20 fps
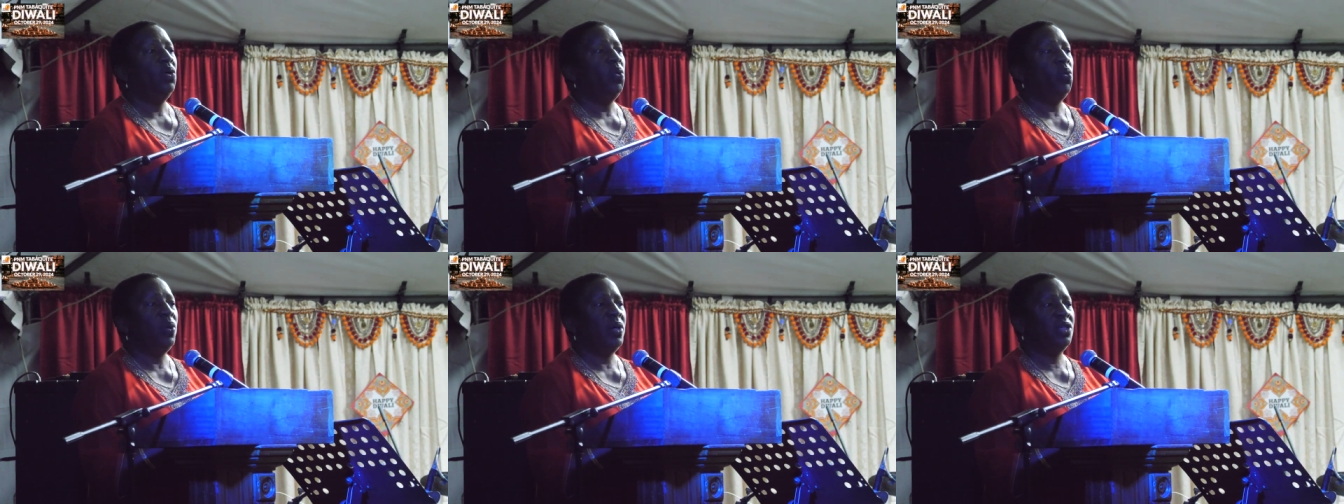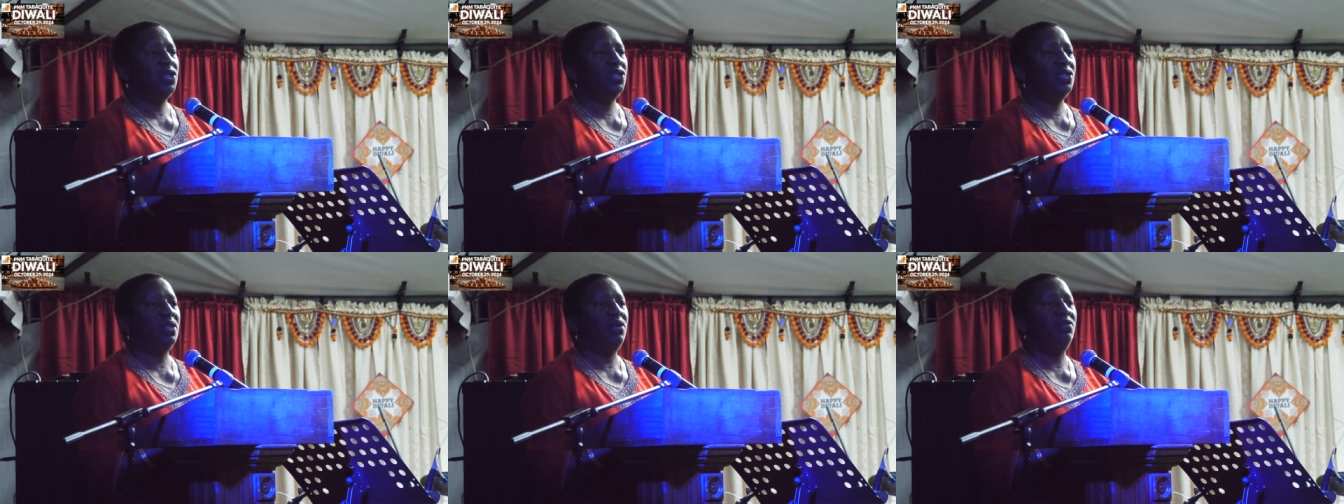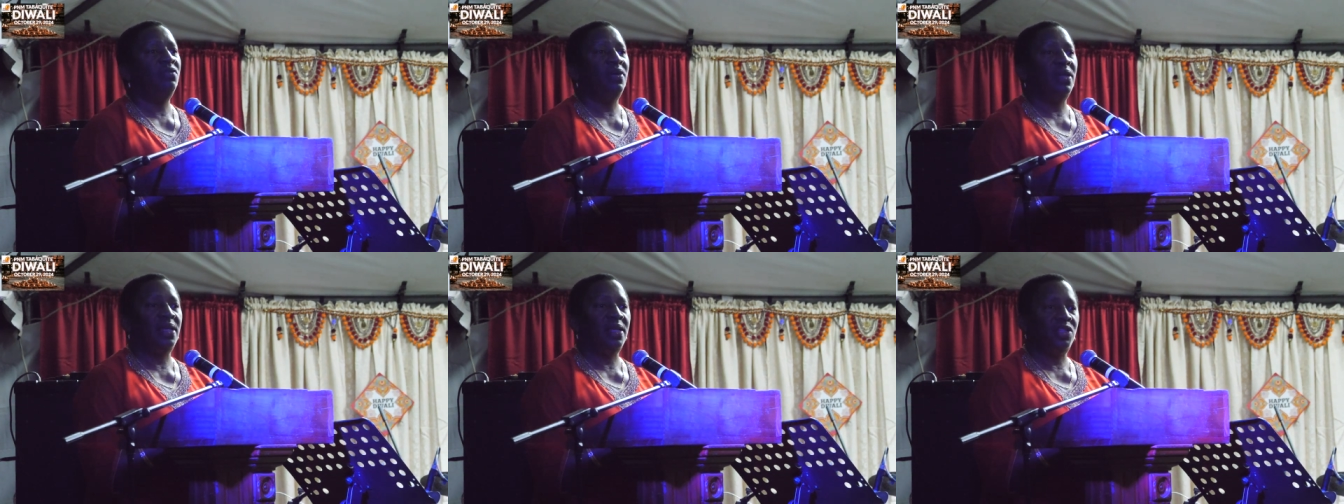wish the
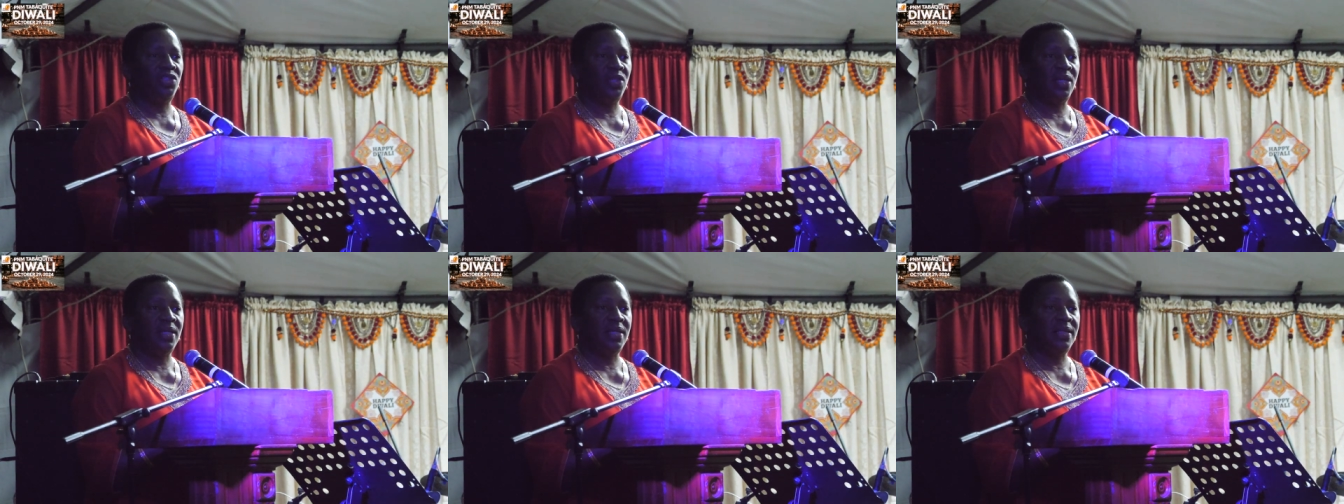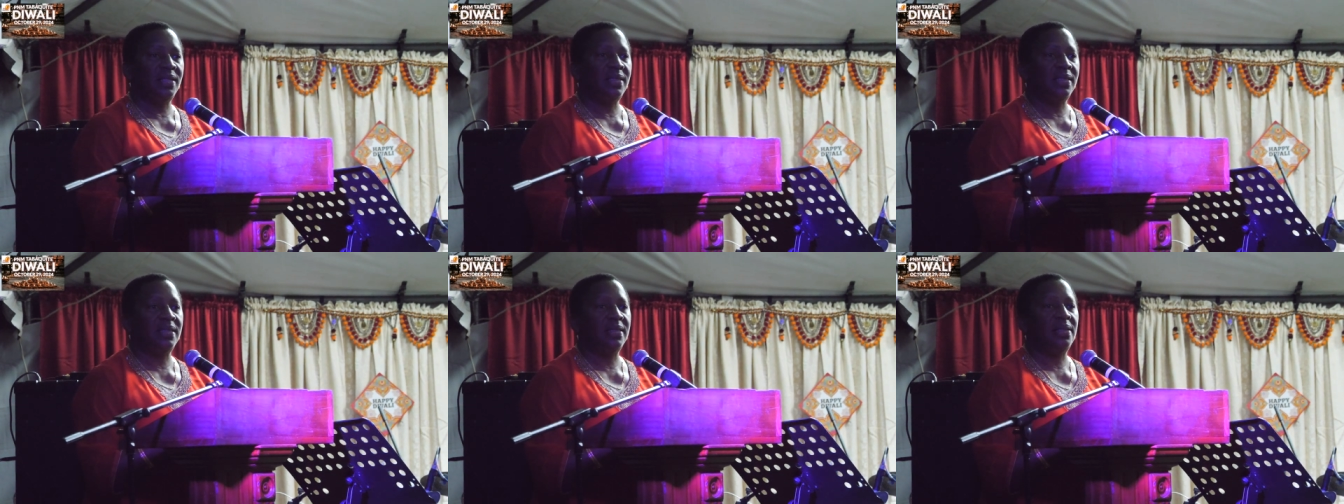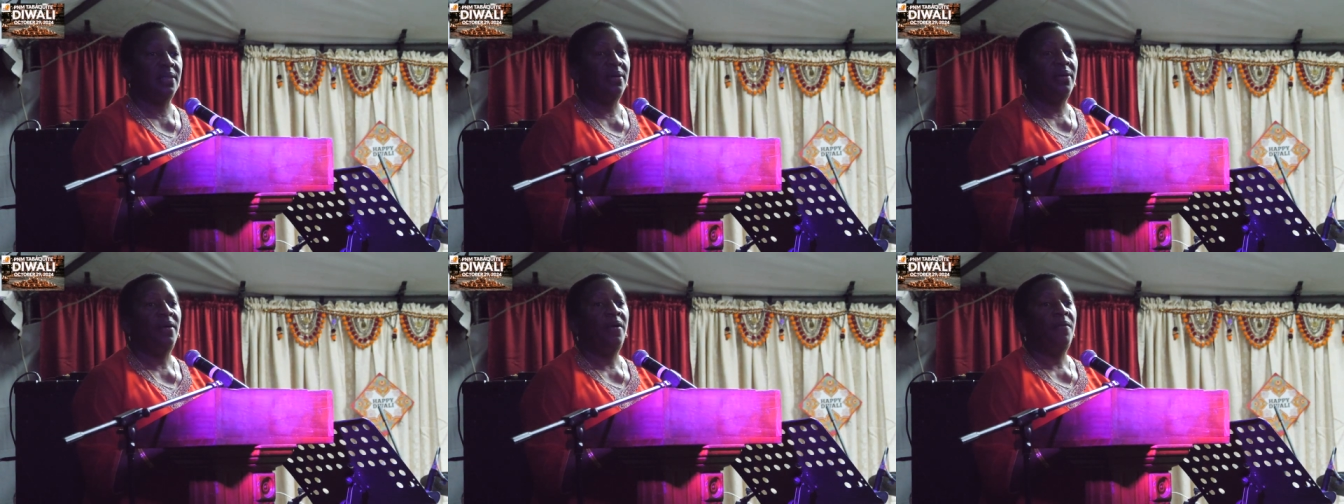
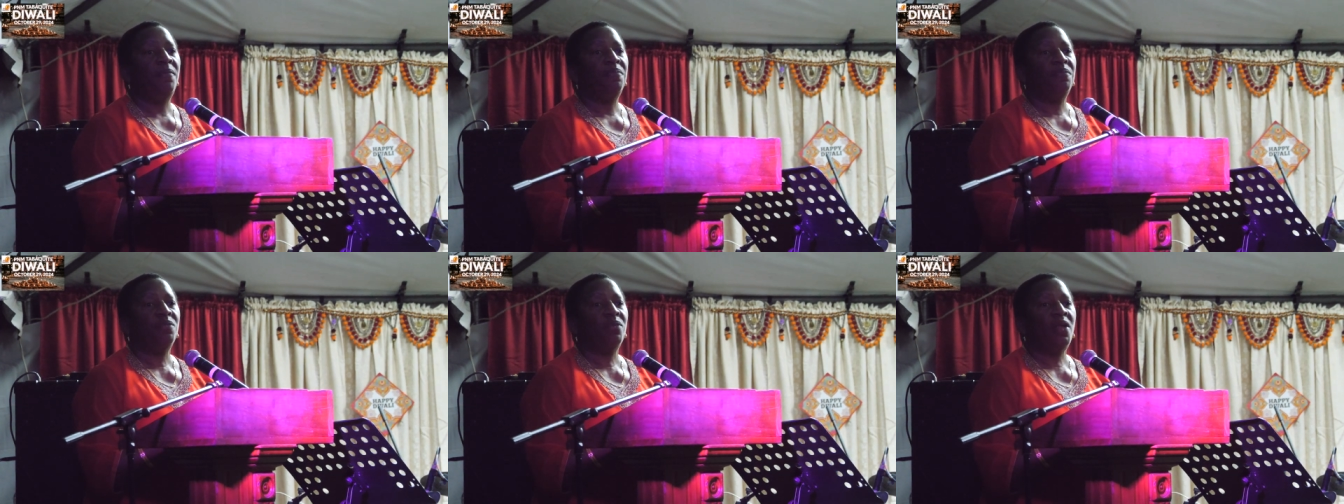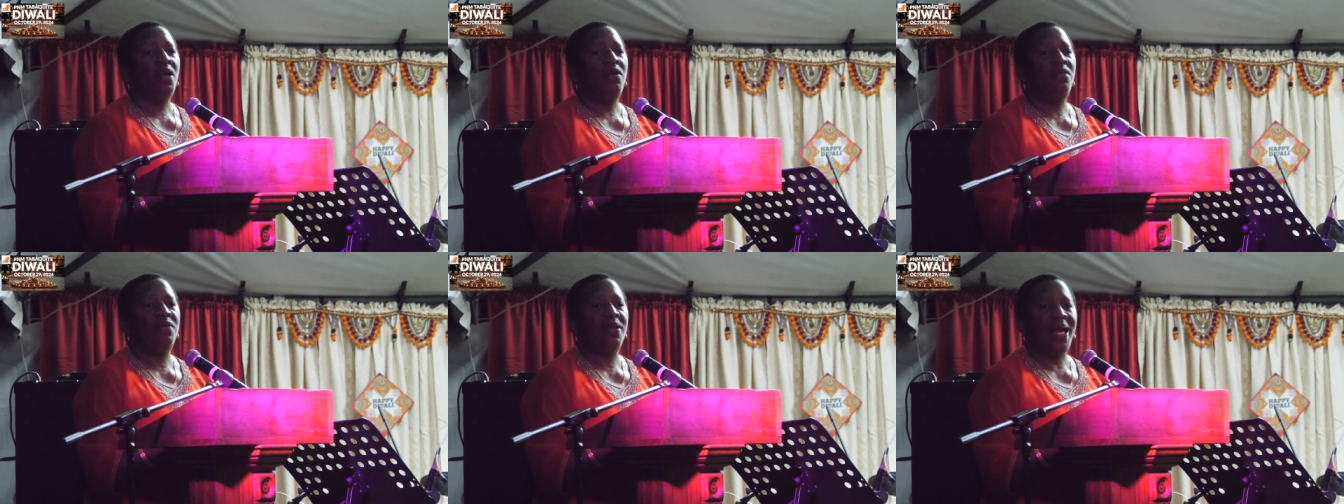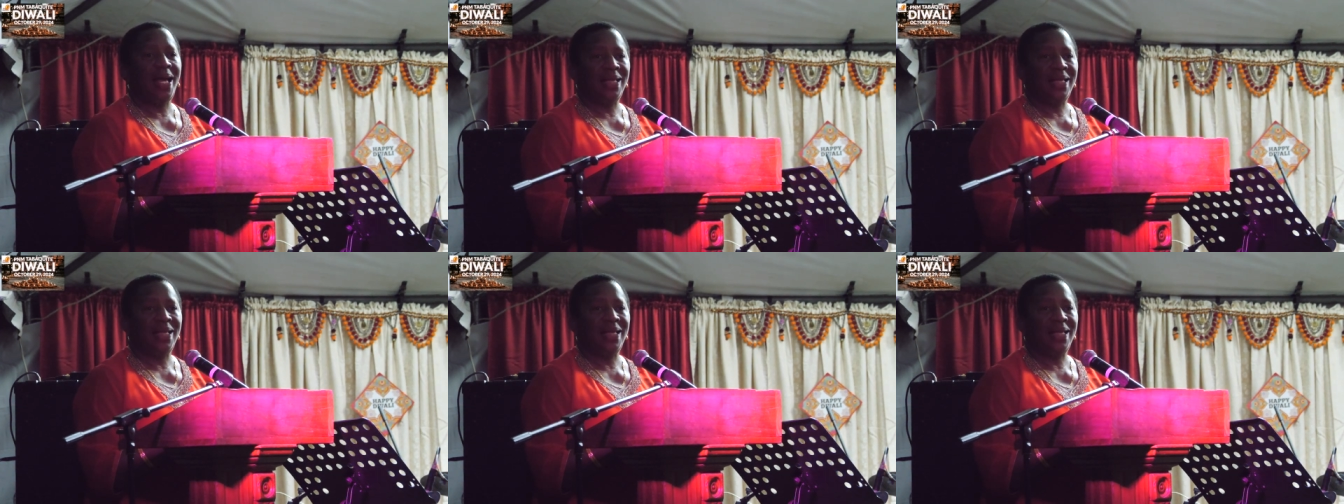villages of